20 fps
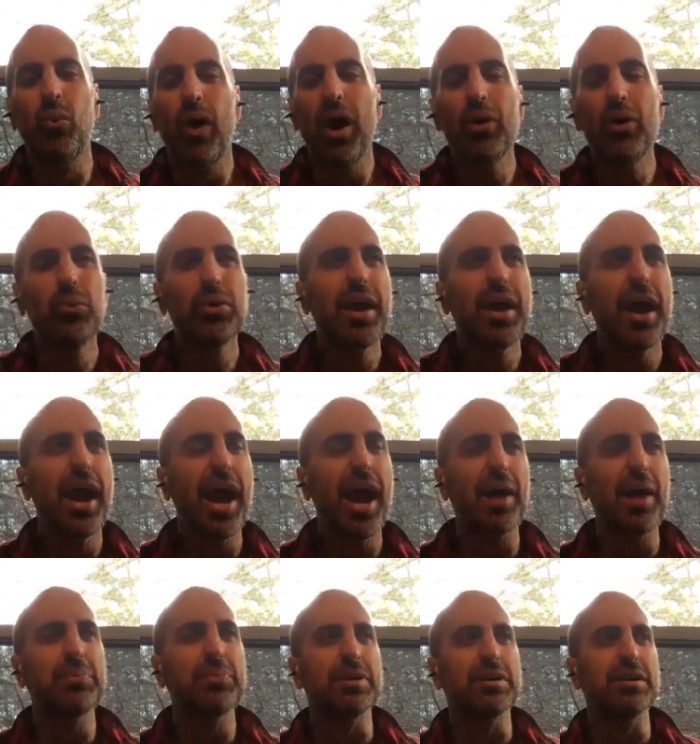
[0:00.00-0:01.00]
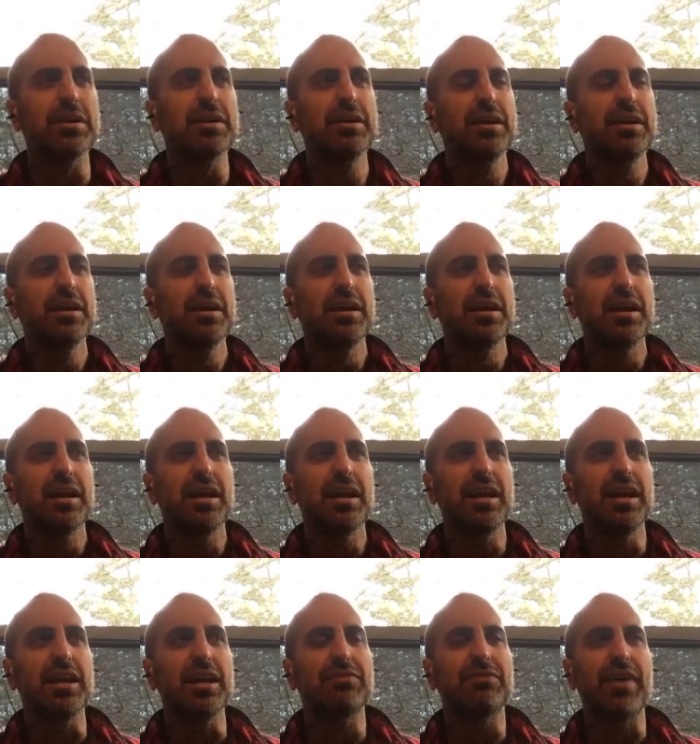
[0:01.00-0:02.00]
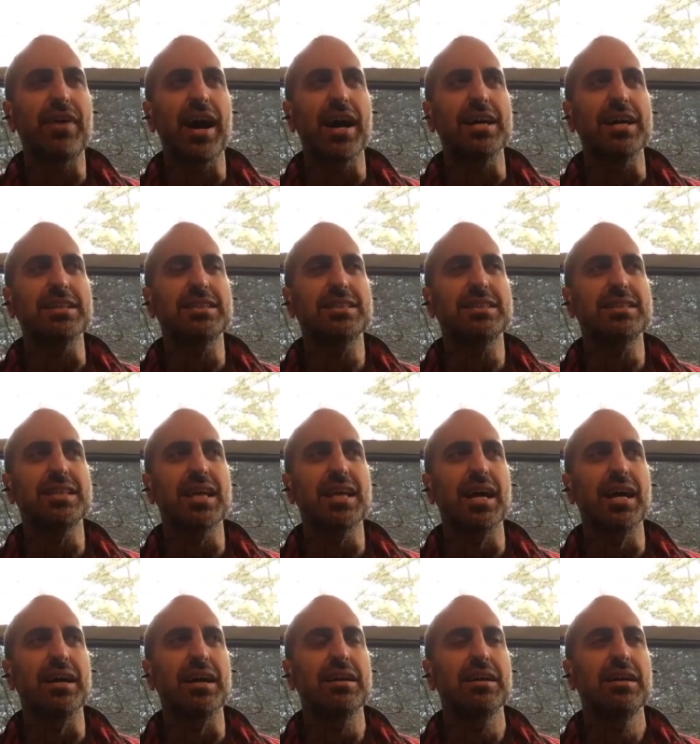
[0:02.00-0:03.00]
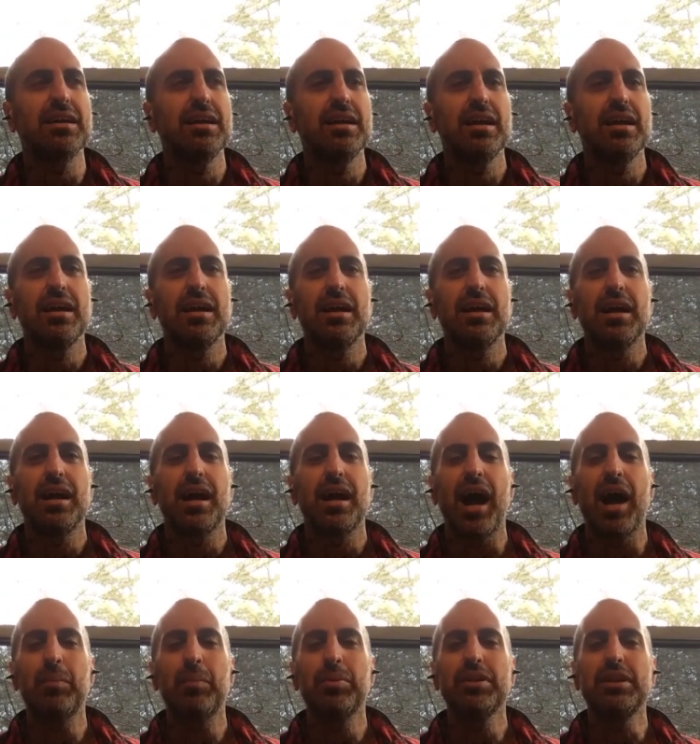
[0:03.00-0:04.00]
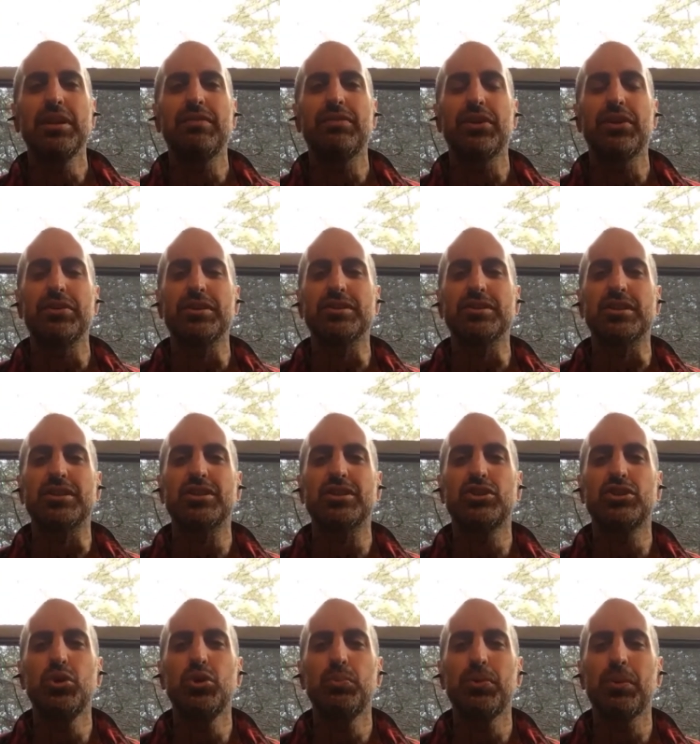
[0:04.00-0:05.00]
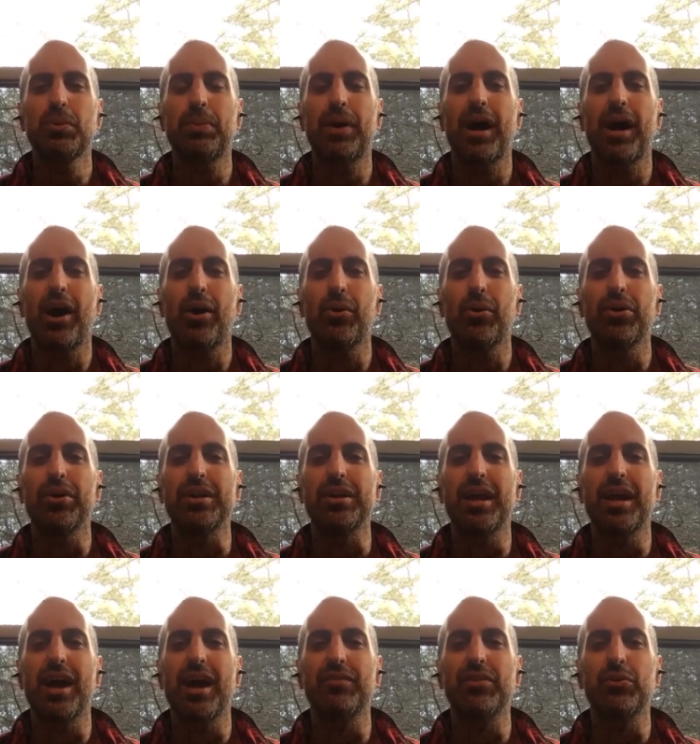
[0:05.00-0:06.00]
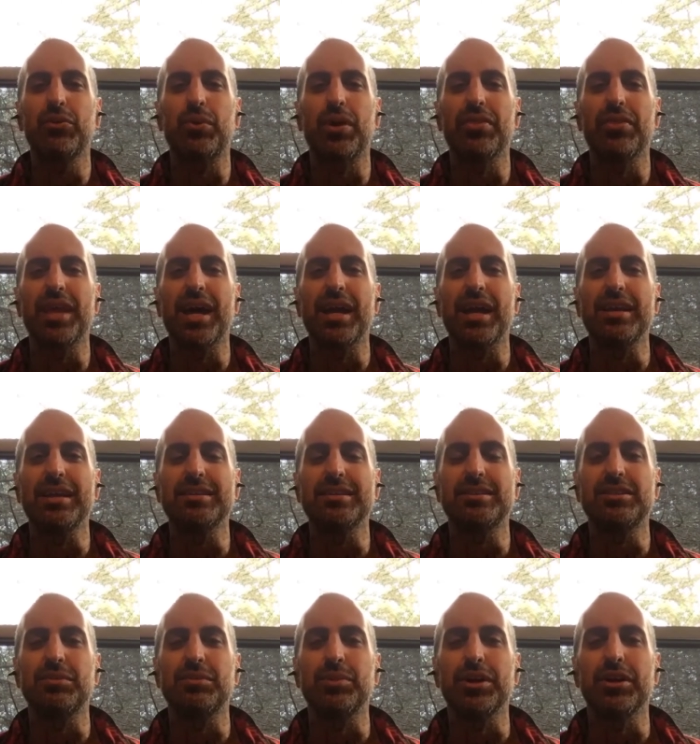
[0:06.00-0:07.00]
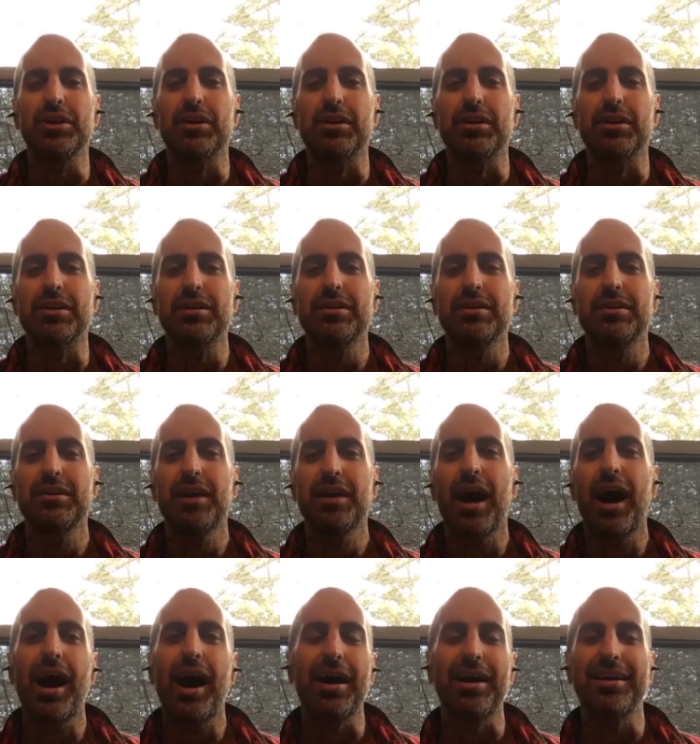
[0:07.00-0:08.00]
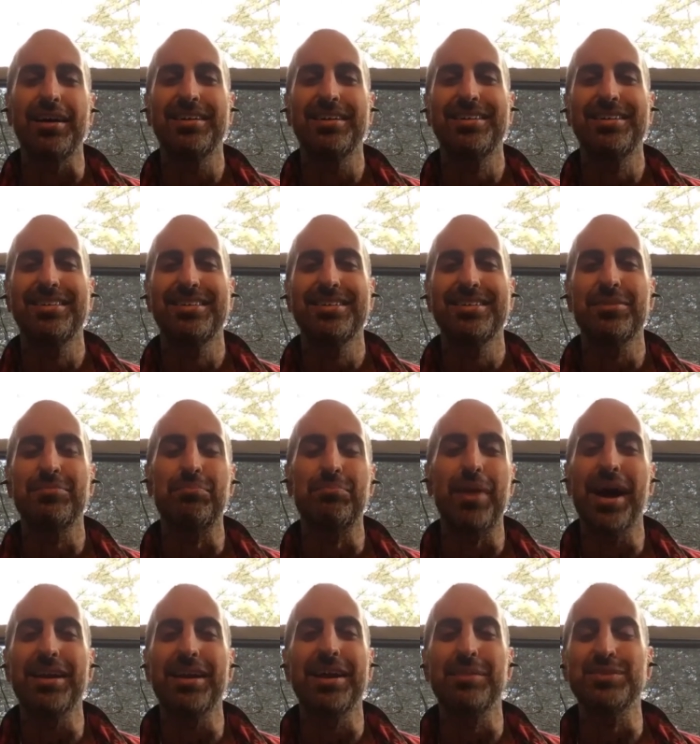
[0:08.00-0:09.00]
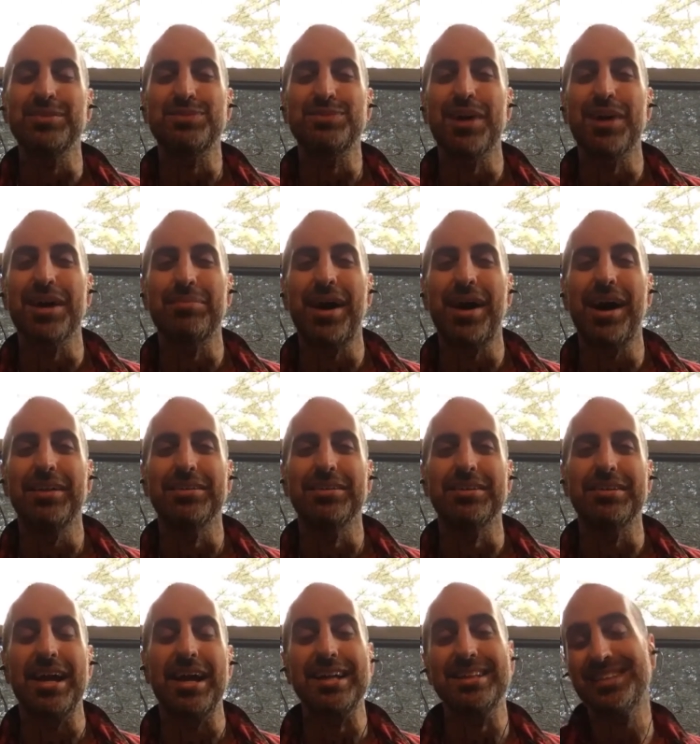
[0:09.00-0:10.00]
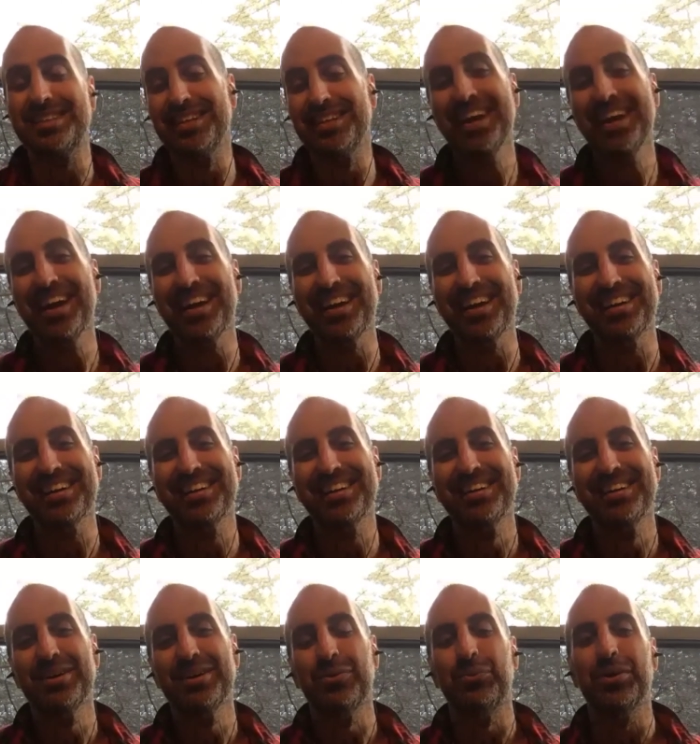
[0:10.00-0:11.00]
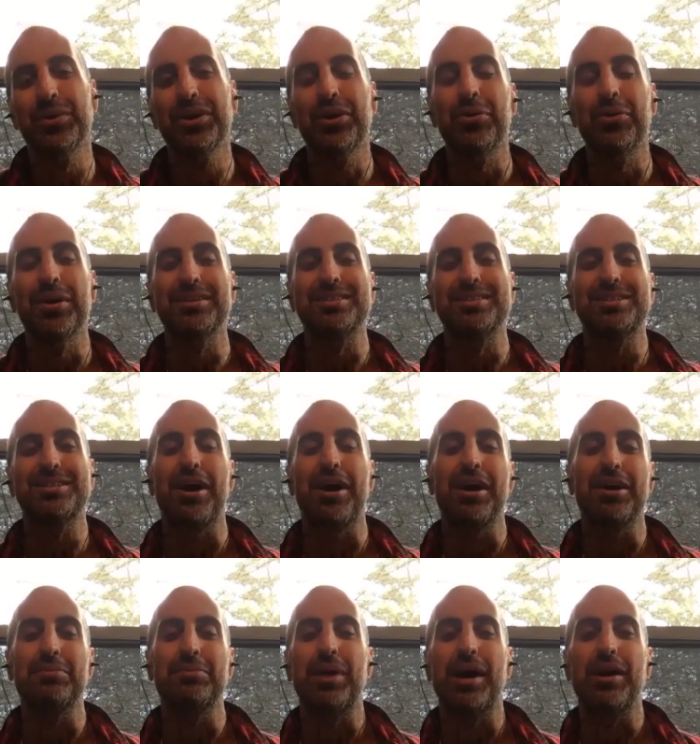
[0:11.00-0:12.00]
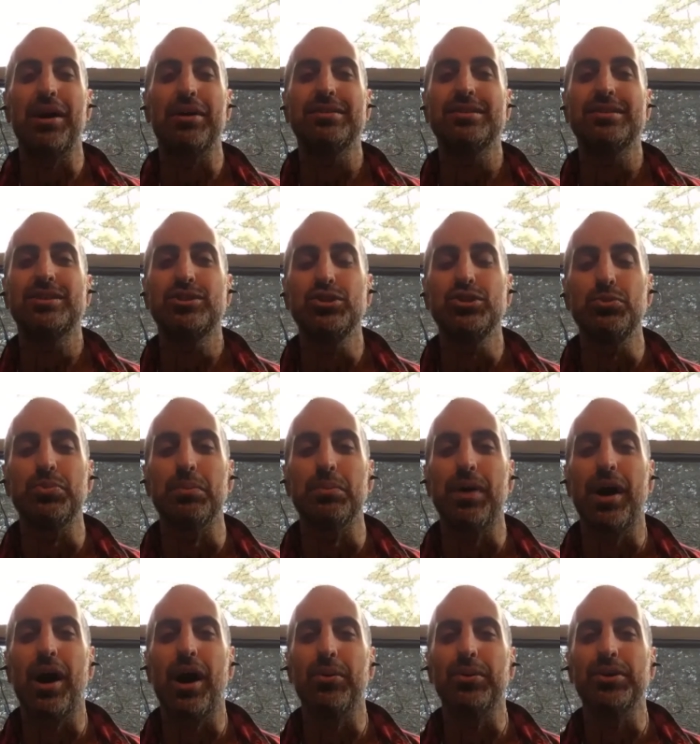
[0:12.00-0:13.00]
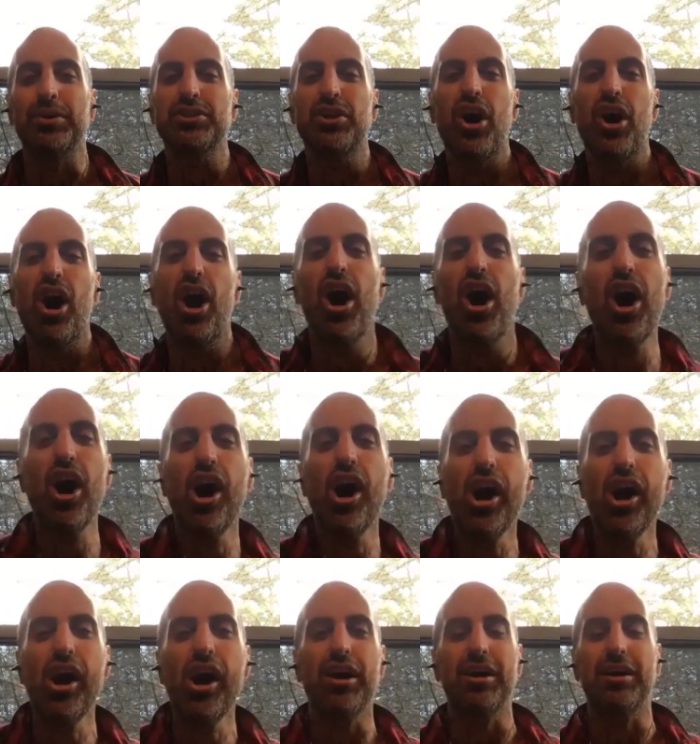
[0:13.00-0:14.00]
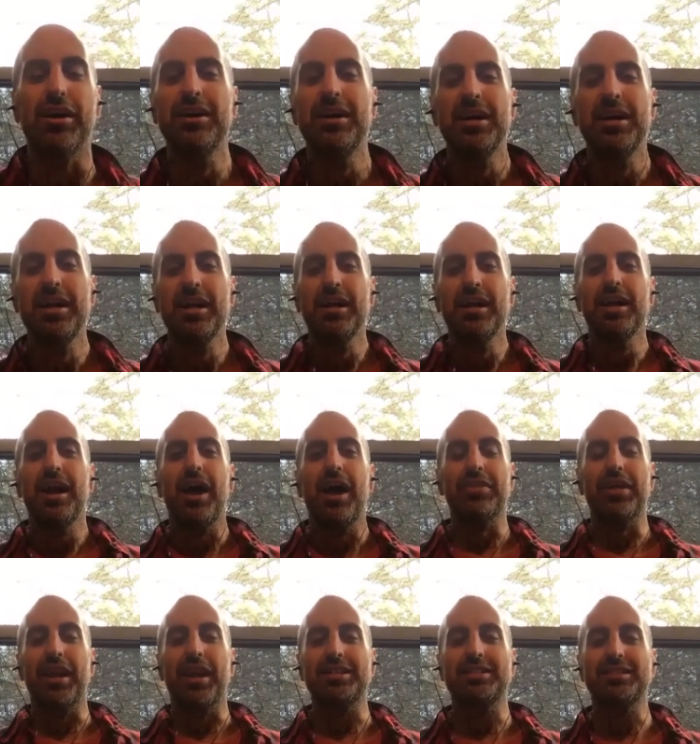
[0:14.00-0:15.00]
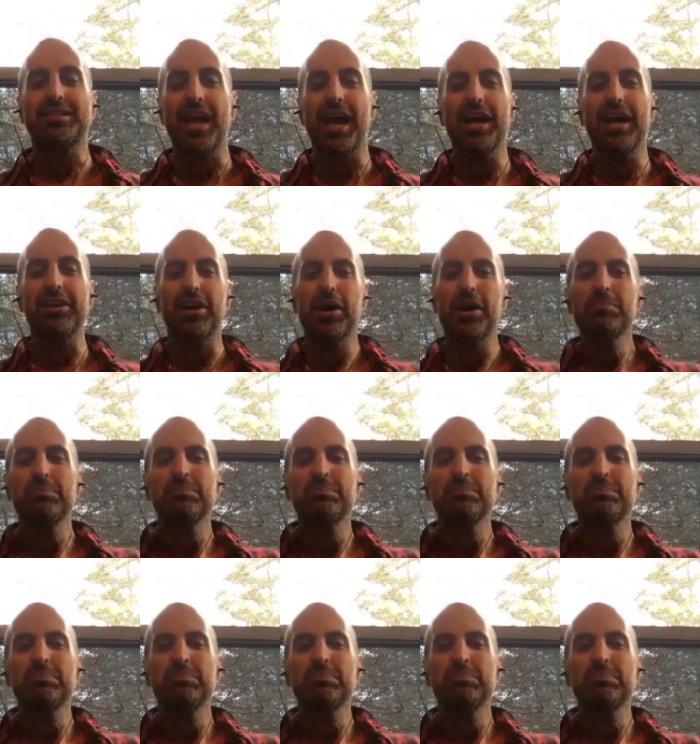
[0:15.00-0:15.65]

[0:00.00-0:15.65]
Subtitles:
would happen if I said, I believe there is a superpower in everyone that needs to be heard. Hi, my name is Ben Mollin, and today we're going to talk about superpowers. Ugh! And then I stand up,